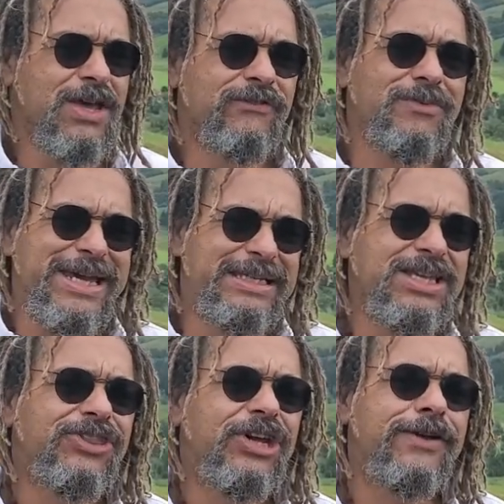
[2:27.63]
From
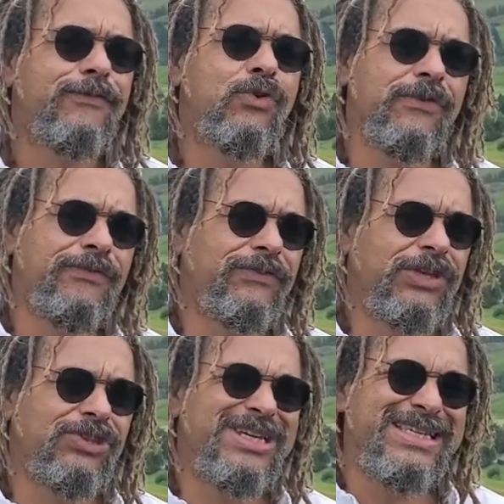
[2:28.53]
1834 to
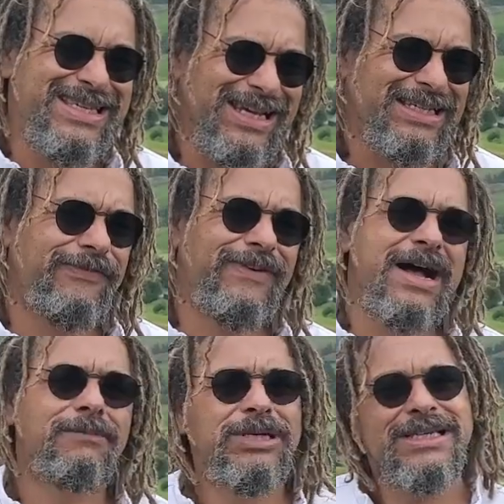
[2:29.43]
53, 60
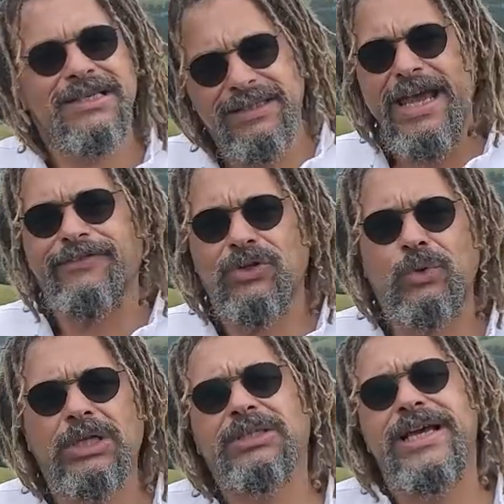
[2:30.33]
families left
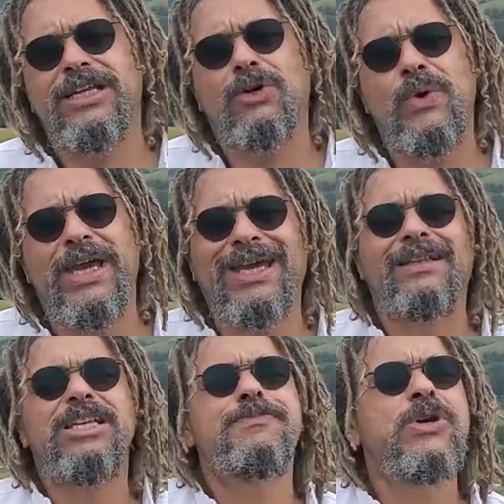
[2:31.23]
Glen Quaigh, and
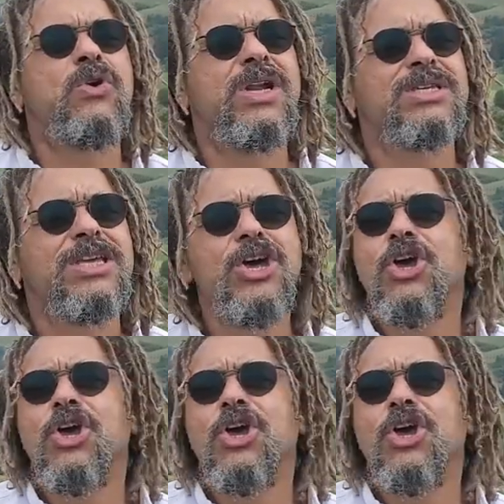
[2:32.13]
let's be honest,